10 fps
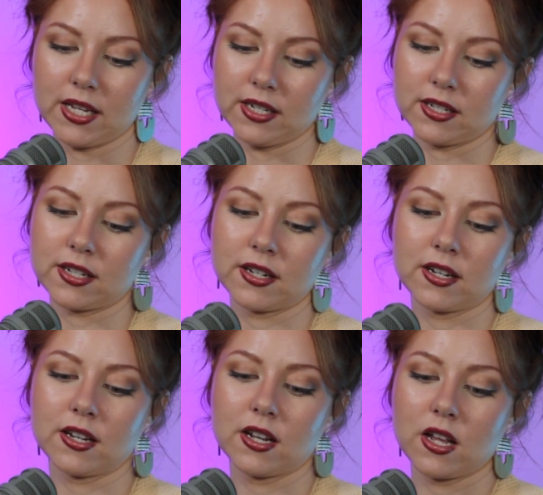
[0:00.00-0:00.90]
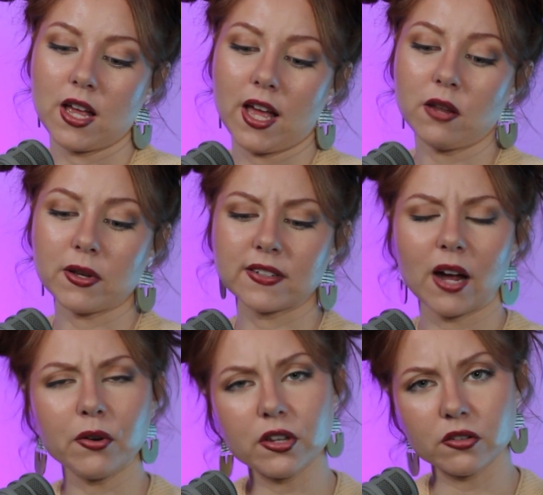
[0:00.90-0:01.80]
And anyways,
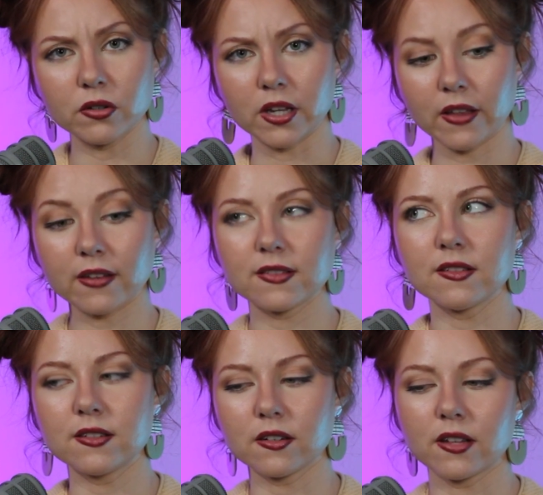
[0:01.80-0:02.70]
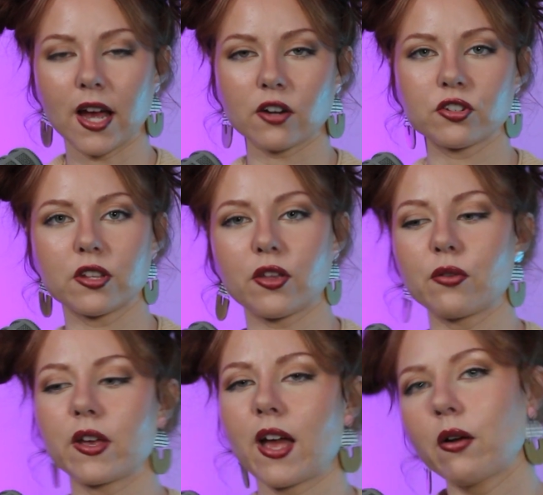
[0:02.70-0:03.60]
how are you doing? Like, sincerely, actually,
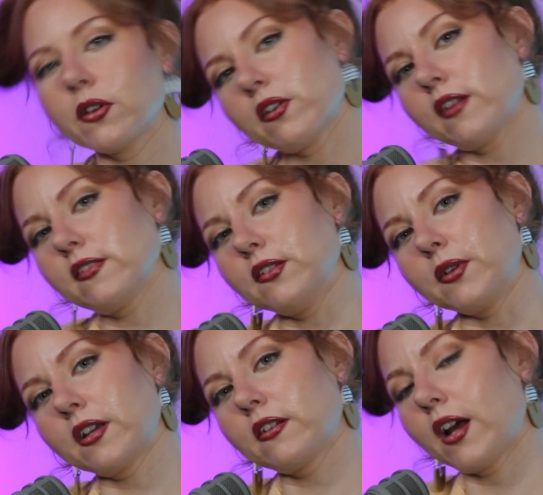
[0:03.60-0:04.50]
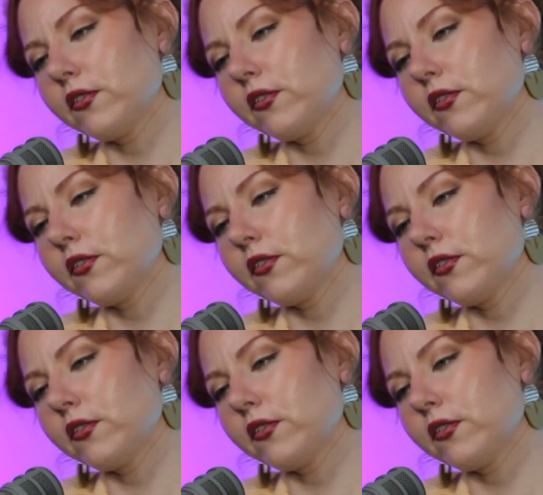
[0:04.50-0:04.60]
though, like, how are you guys doing?